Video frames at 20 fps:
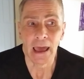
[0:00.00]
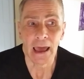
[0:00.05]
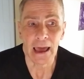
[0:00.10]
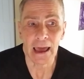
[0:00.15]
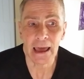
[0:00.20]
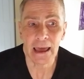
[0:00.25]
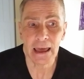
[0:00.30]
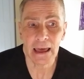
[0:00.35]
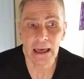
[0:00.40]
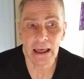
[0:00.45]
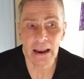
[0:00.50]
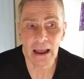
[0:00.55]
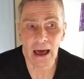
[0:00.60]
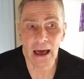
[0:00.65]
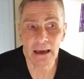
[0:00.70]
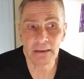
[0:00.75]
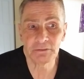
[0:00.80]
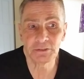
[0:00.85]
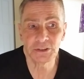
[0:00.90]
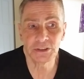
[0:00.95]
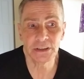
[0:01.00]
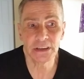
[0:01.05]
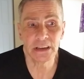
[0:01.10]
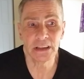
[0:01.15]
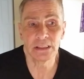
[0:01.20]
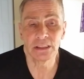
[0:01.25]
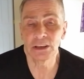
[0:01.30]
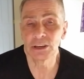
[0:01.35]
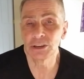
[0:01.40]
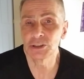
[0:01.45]
And I've
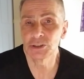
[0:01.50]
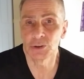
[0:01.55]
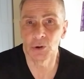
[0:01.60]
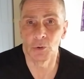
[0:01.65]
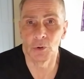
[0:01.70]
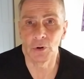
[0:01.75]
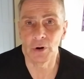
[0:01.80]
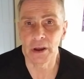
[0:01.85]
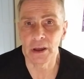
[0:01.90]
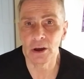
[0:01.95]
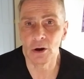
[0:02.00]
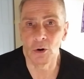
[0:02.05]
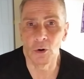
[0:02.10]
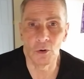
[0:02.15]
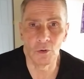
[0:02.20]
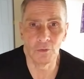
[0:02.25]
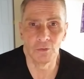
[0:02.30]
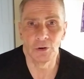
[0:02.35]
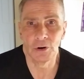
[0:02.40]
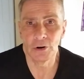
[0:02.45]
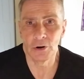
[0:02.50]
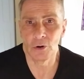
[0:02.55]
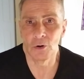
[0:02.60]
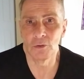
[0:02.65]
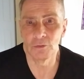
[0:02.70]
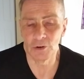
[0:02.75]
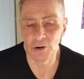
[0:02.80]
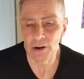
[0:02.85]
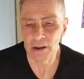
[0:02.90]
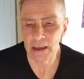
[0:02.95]
seen this story over and
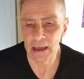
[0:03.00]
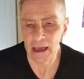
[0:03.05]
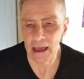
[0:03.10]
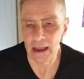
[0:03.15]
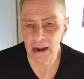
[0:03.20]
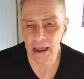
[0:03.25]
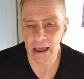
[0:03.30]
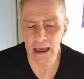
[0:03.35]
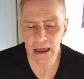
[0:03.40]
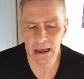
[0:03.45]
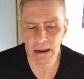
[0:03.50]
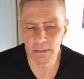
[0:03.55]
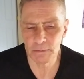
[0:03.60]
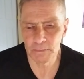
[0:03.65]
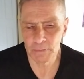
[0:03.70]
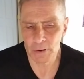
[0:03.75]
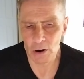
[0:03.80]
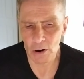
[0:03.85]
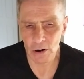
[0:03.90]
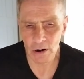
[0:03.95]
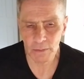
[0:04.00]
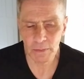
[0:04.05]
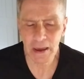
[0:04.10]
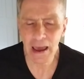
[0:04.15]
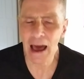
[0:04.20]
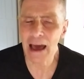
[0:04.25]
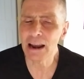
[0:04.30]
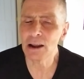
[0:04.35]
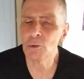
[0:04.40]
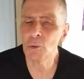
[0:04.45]
over again, and part of
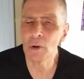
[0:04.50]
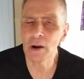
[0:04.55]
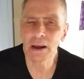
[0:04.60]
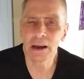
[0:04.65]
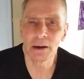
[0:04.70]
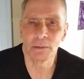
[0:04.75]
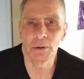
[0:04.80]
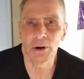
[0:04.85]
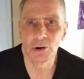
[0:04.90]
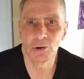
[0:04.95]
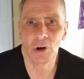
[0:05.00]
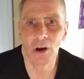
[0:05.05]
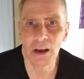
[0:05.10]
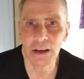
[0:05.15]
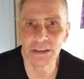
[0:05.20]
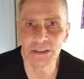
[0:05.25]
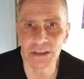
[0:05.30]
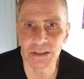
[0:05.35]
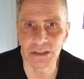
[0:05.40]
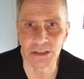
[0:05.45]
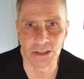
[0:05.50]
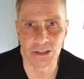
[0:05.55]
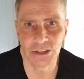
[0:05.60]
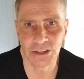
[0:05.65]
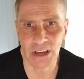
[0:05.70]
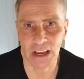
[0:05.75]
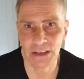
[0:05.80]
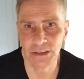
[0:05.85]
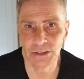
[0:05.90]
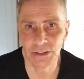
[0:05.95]
me, I don't want to come across as
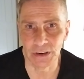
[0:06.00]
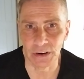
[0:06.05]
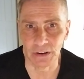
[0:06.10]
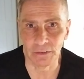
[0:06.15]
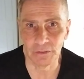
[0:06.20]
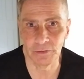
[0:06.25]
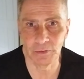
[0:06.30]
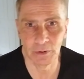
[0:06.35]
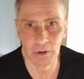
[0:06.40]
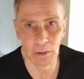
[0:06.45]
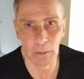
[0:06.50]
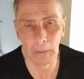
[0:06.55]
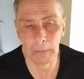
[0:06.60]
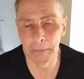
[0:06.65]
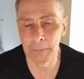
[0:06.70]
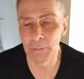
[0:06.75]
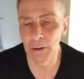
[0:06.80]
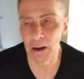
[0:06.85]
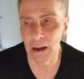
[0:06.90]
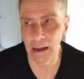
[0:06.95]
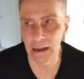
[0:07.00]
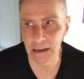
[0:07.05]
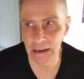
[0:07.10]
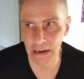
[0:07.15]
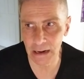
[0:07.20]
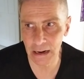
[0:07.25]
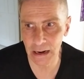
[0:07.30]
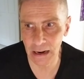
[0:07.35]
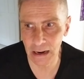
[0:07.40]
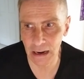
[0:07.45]
insensitive,
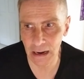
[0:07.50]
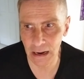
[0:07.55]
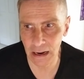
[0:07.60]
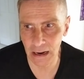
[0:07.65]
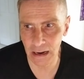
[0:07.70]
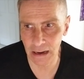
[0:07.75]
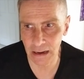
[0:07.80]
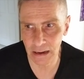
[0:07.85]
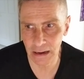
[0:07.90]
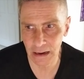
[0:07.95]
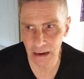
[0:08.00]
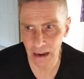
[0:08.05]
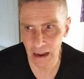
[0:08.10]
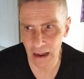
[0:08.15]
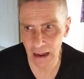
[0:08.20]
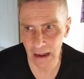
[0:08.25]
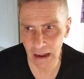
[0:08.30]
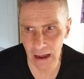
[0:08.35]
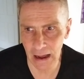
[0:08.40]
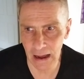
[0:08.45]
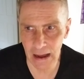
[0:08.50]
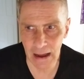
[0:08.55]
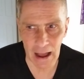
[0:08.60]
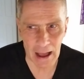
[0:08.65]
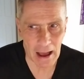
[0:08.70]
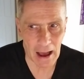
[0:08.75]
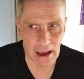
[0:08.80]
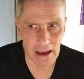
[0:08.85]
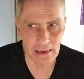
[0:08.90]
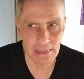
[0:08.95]
but
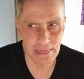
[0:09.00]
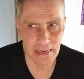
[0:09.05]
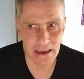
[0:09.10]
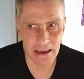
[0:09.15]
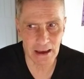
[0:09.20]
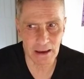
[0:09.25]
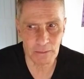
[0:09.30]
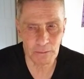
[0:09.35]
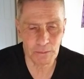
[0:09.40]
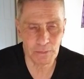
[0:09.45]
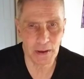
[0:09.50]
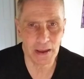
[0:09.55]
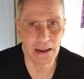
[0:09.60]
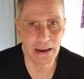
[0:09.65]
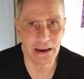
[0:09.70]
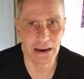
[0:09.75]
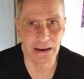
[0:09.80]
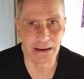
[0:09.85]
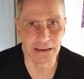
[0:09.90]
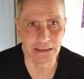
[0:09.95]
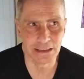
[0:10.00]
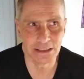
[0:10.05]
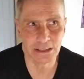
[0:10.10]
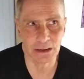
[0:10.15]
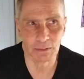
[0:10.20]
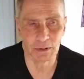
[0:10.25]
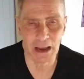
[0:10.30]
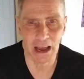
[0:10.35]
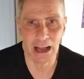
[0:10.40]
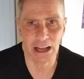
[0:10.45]
I think I've been
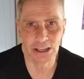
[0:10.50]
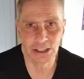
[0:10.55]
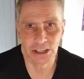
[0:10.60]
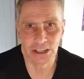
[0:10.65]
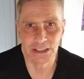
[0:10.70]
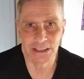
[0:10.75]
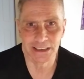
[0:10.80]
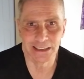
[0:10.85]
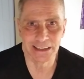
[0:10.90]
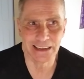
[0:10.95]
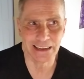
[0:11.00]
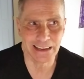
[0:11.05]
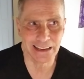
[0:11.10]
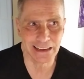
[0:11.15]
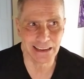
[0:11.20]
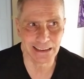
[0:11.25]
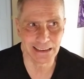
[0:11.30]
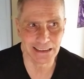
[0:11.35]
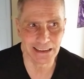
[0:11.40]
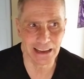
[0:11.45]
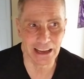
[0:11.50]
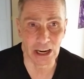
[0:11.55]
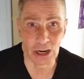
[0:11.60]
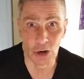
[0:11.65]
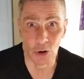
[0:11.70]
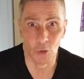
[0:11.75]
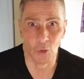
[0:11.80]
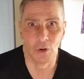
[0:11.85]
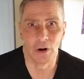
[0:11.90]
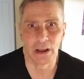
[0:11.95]
subconsciously
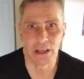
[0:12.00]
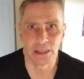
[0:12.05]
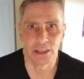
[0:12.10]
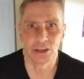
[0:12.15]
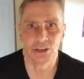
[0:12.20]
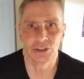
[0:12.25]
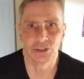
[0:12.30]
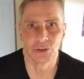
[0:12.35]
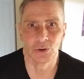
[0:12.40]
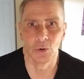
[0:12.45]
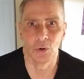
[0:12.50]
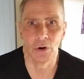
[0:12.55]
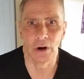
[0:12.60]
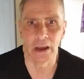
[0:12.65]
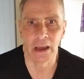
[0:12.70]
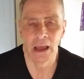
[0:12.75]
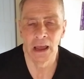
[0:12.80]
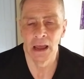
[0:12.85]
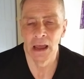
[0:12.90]
ignoring this story.